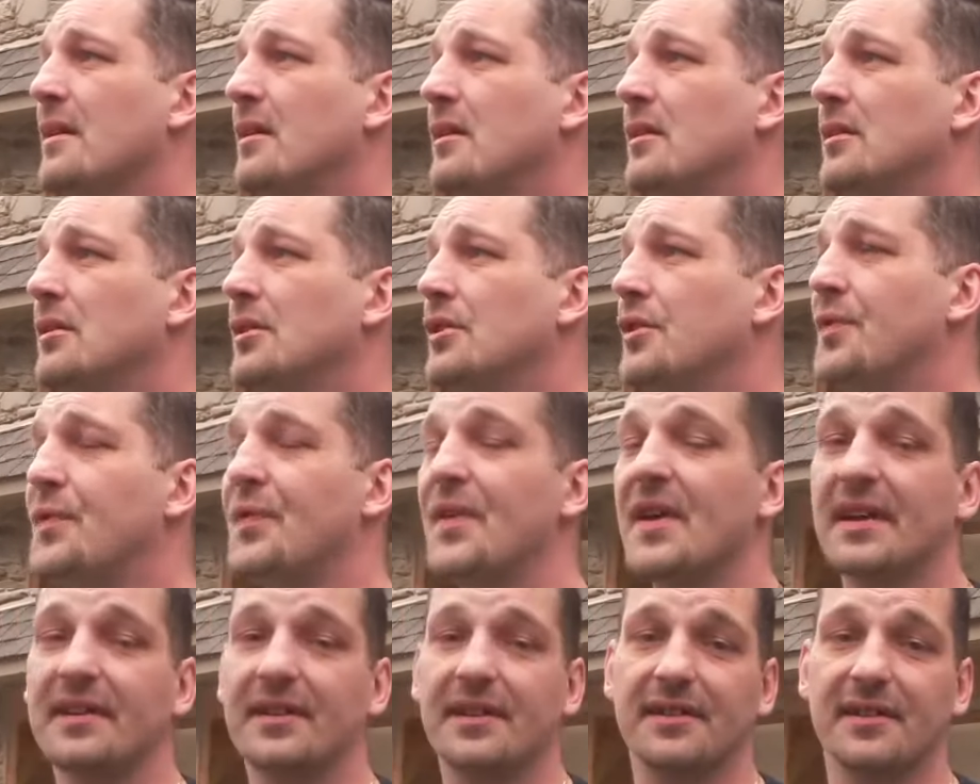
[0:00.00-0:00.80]
You
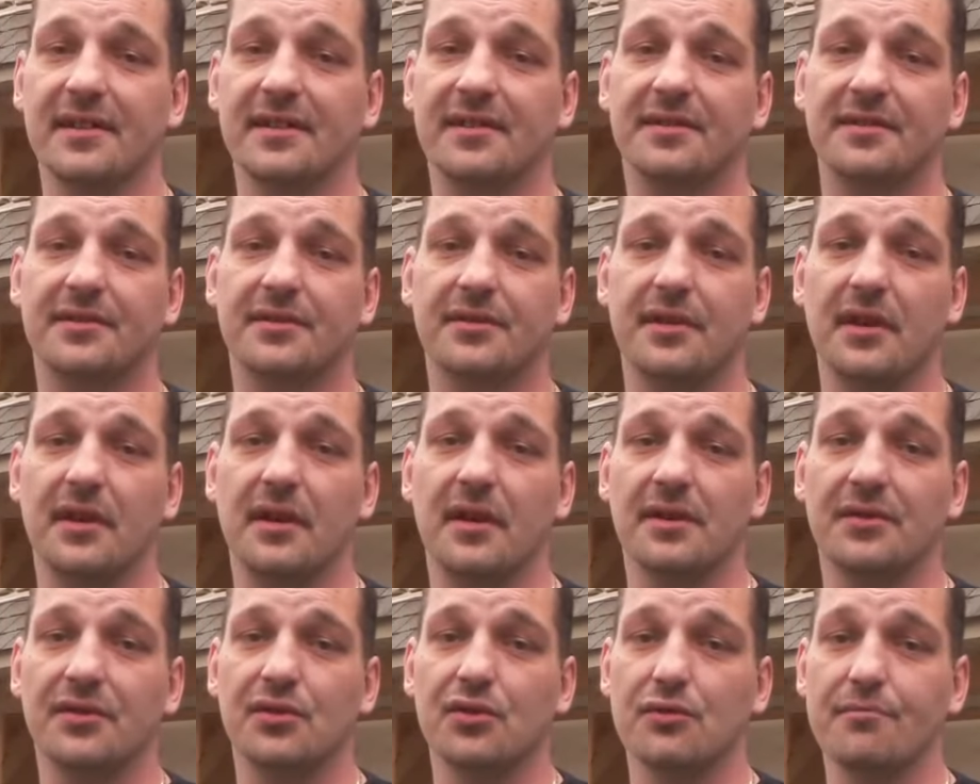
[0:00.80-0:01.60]
think that this
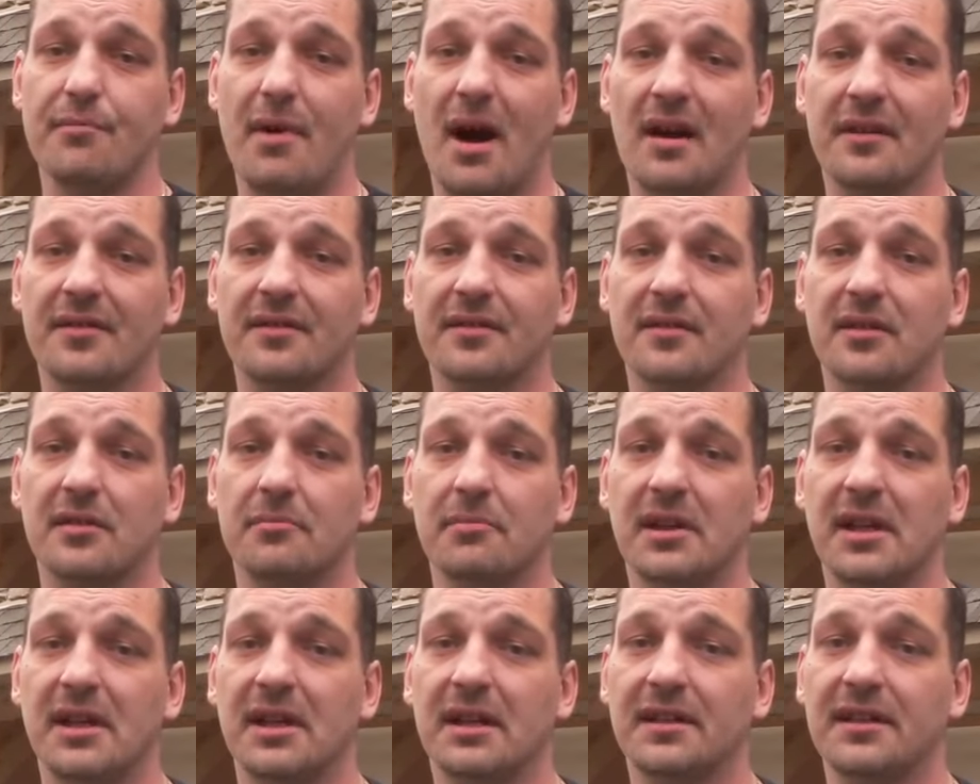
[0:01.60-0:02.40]
toolbox is going
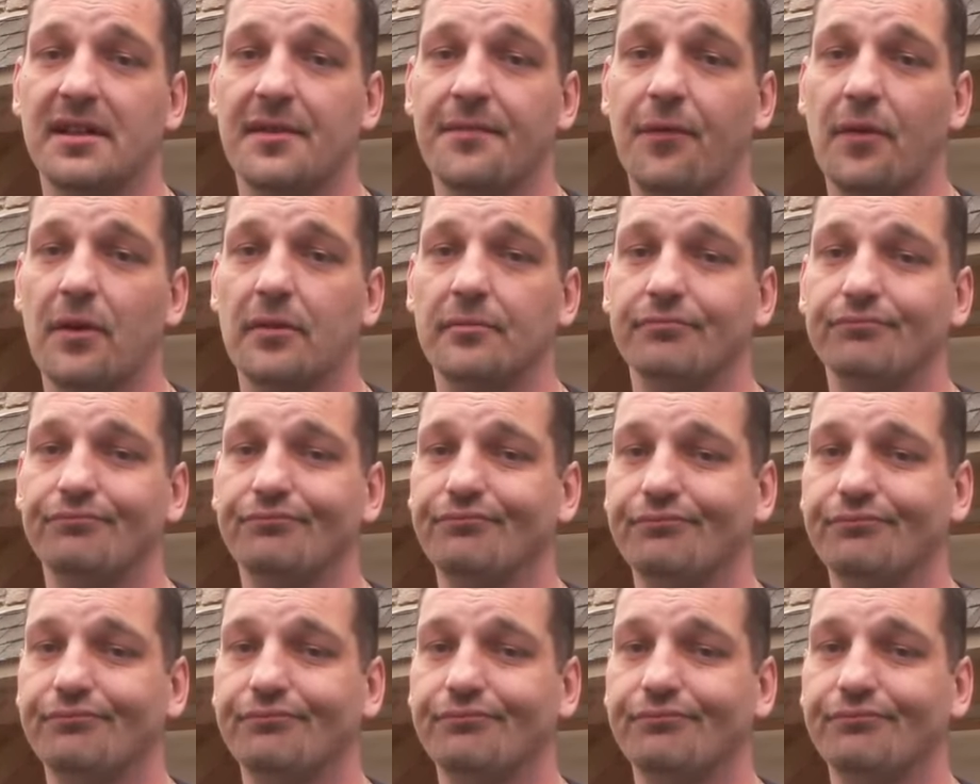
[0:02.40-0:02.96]
to be any different?